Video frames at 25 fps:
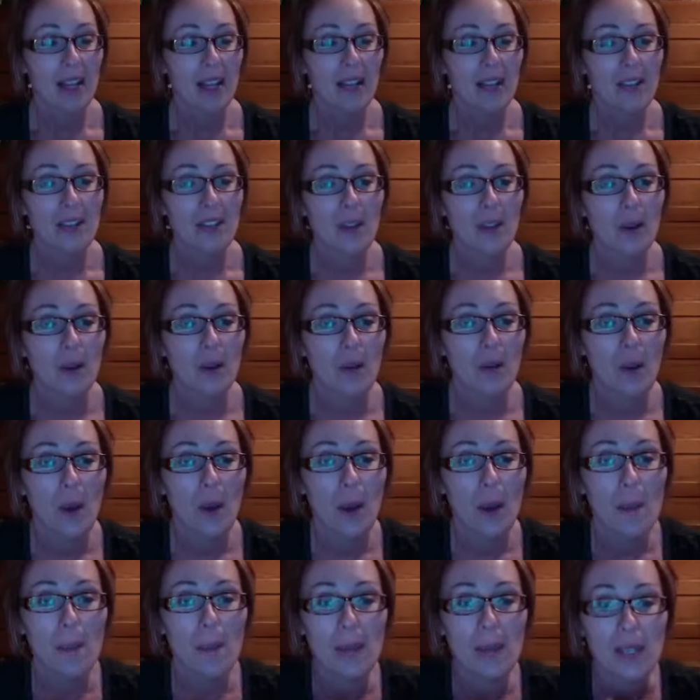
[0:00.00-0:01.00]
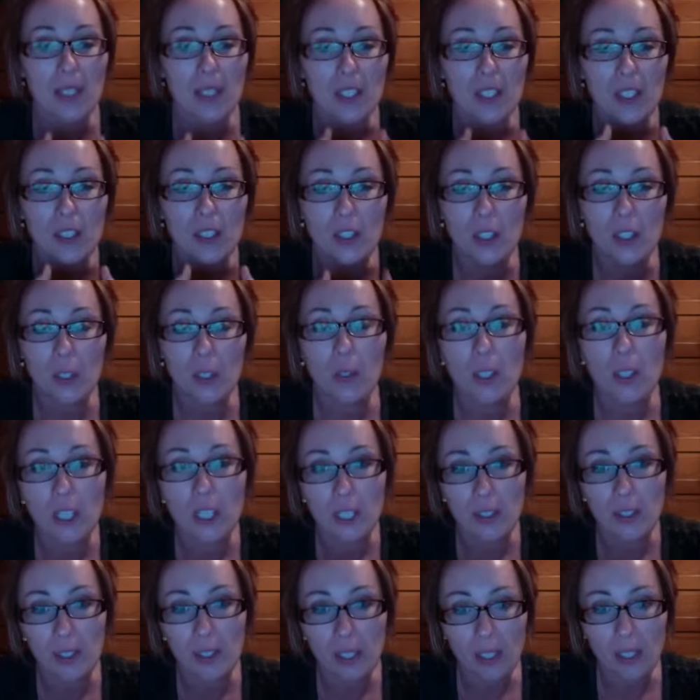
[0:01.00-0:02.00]
so but it's just you
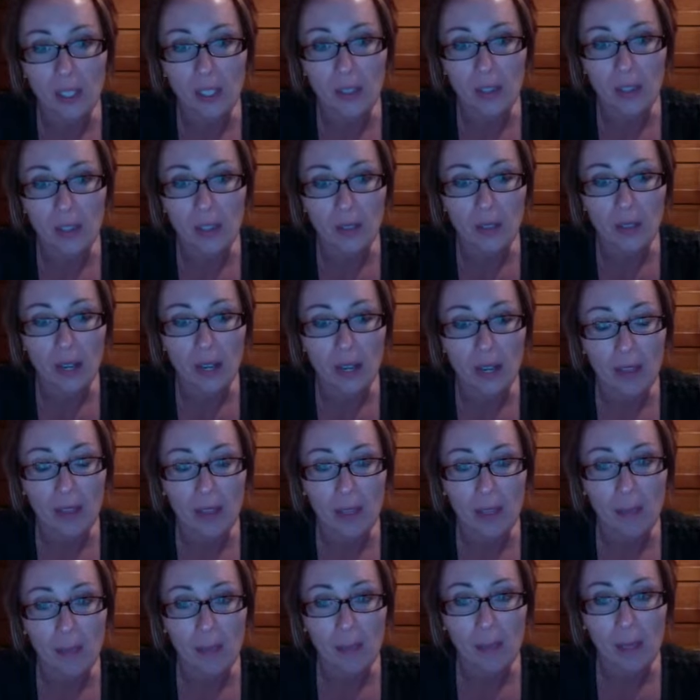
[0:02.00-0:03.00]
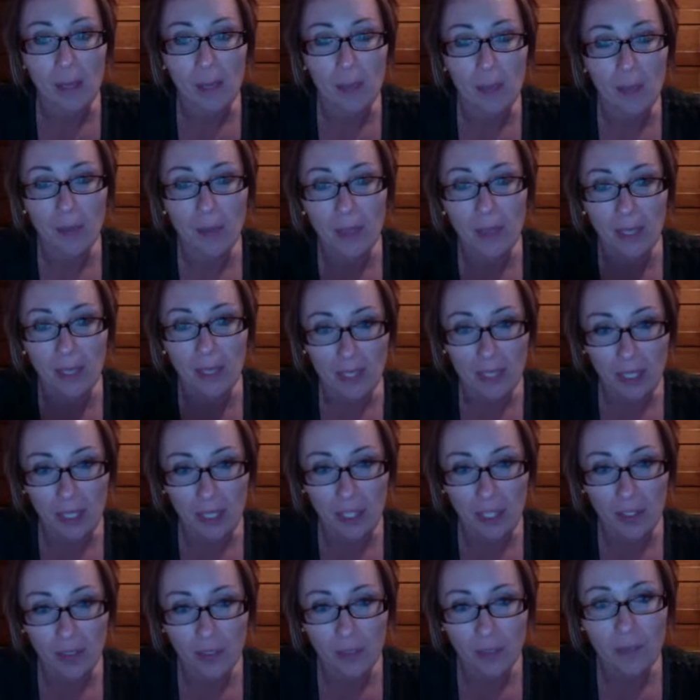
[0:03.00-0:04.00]
sharing you and then people that need
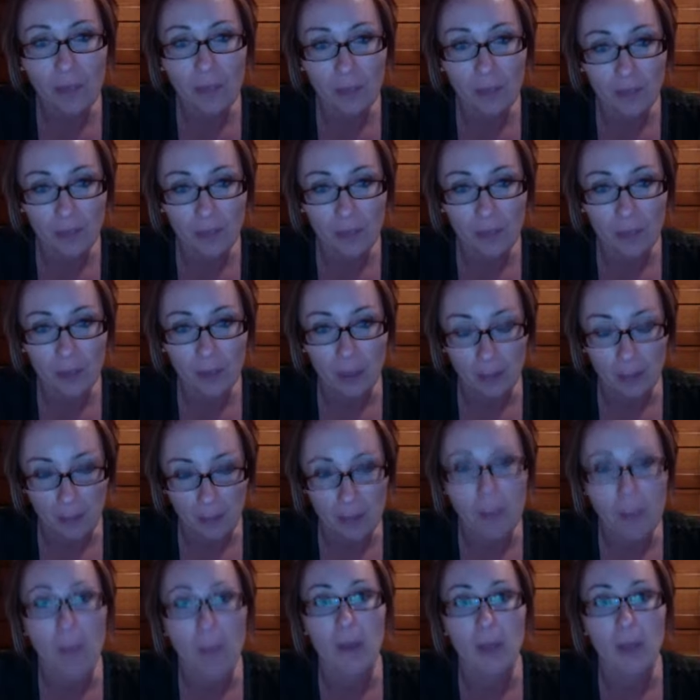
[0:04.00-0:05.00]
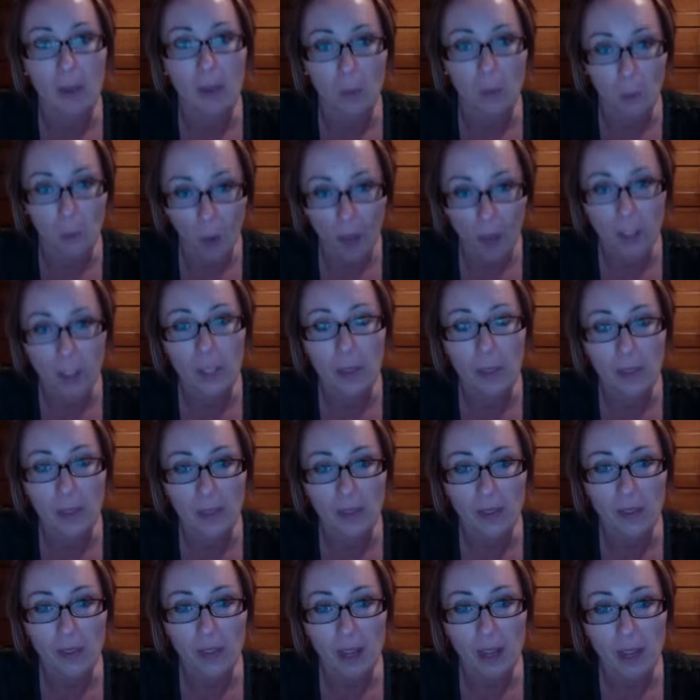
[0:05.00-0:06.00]
you people that want you in
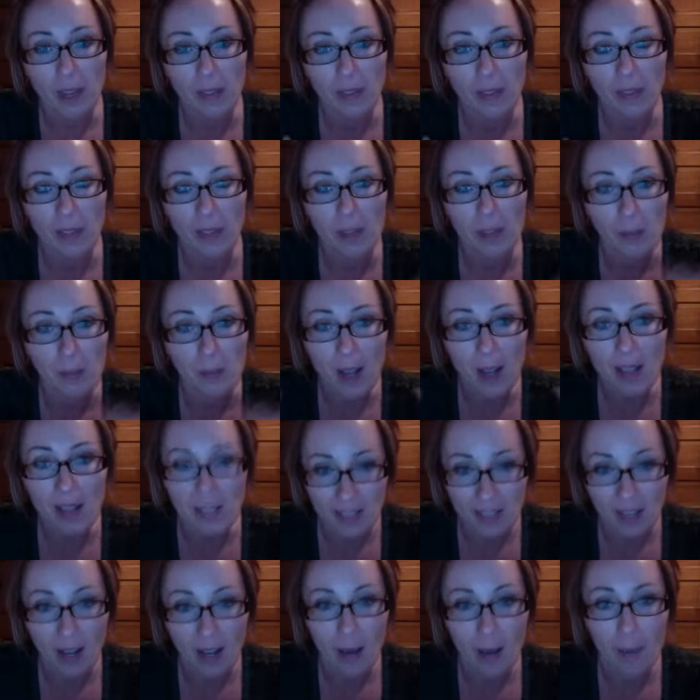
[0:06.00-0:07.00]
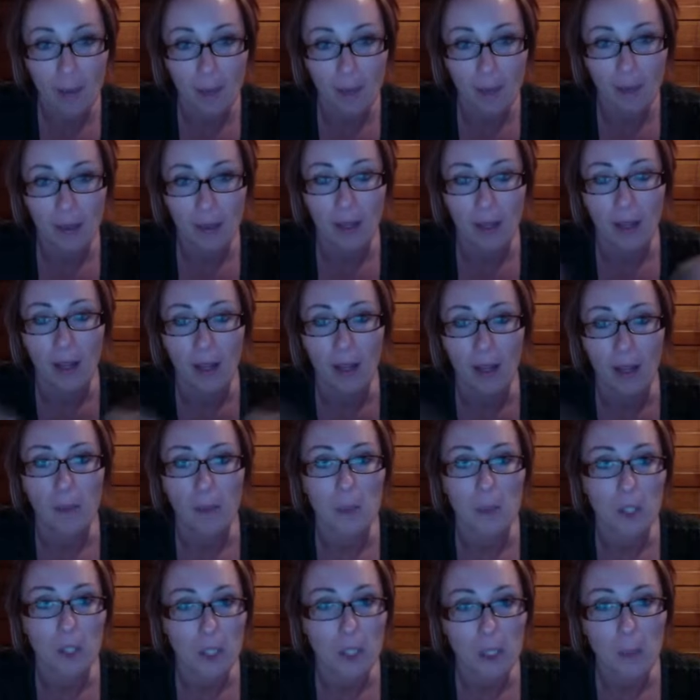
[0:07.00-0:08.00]
their life they rise up
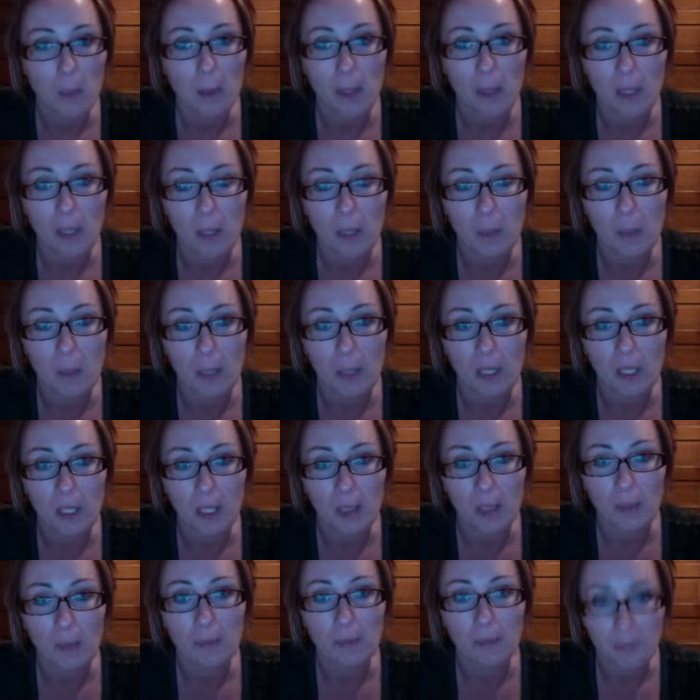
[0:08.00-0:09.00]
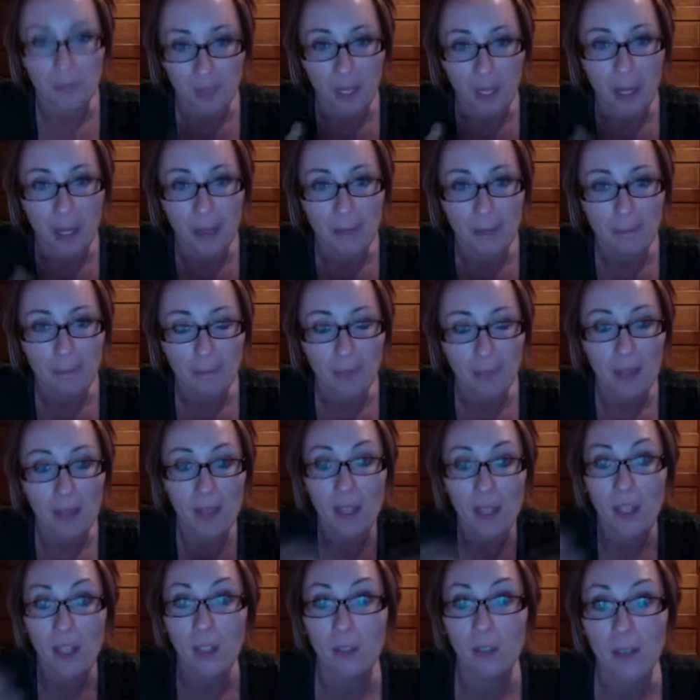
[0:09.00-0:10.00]
um, just by you being you okay and
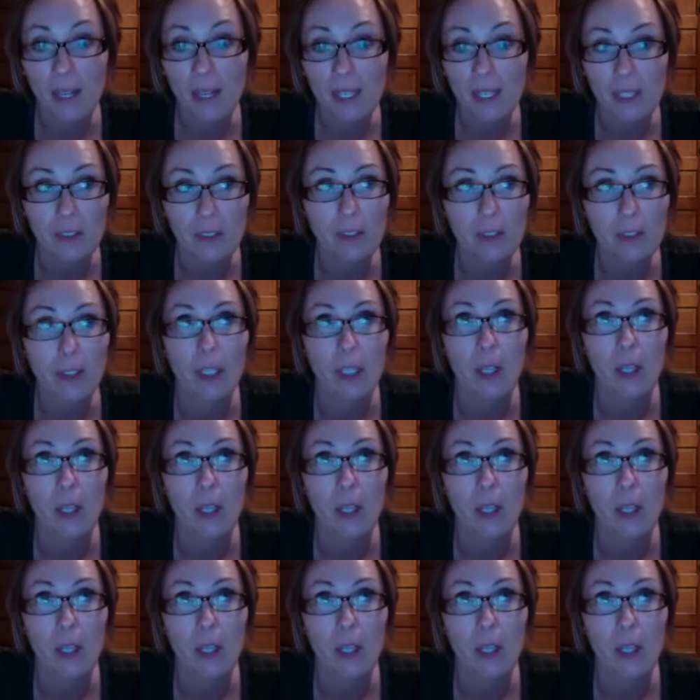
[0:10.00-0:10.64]
then they're ready and you're like